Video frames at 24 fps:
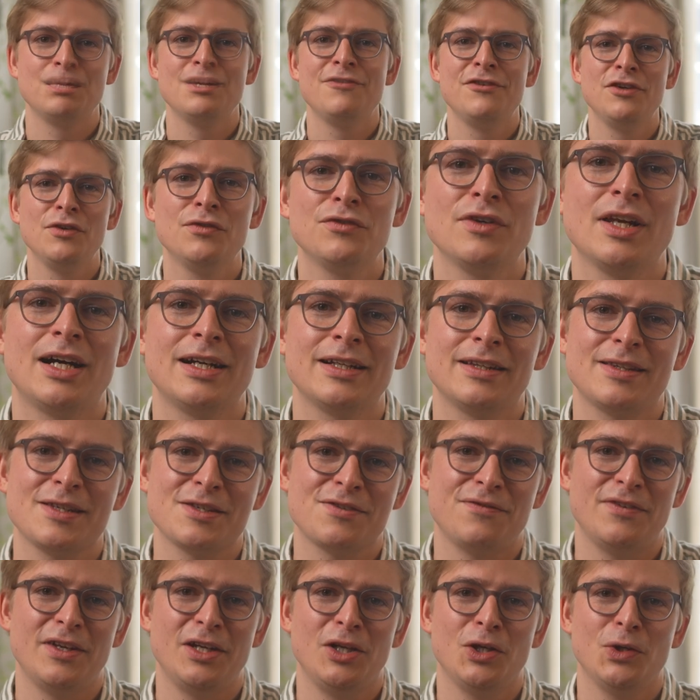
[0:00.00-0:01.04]
If you've liked
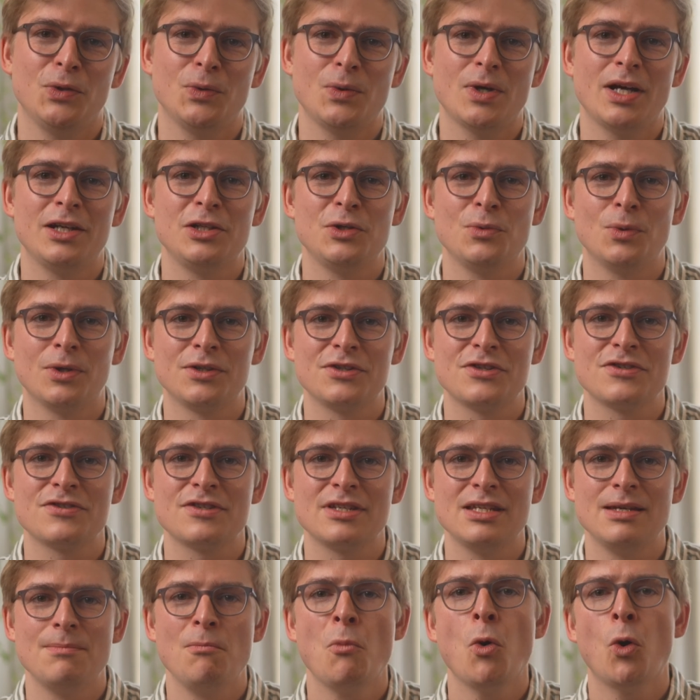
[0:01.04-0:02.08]
this video and you want to
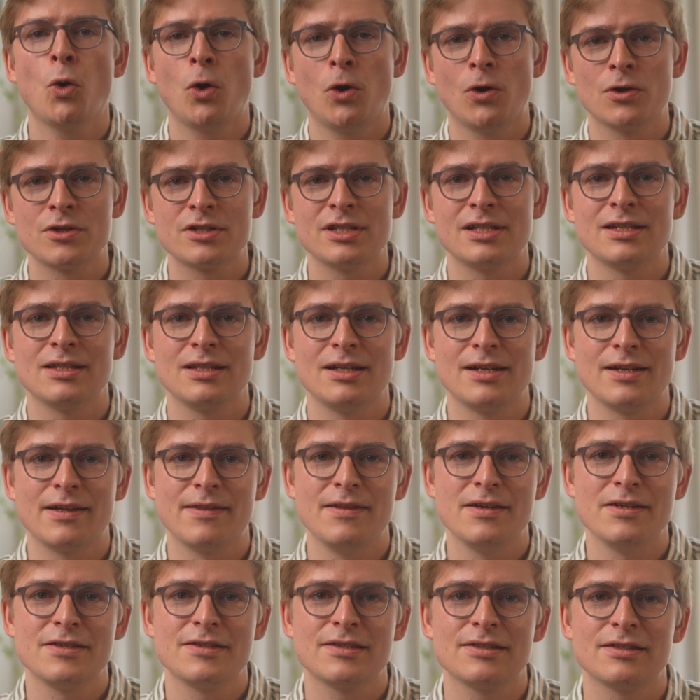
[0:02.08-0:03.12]
see more content like
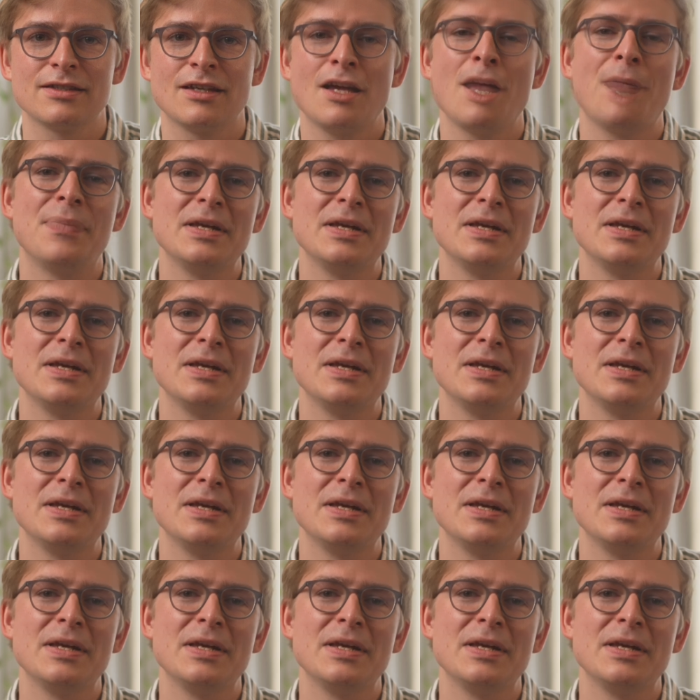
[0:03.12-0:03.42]
this,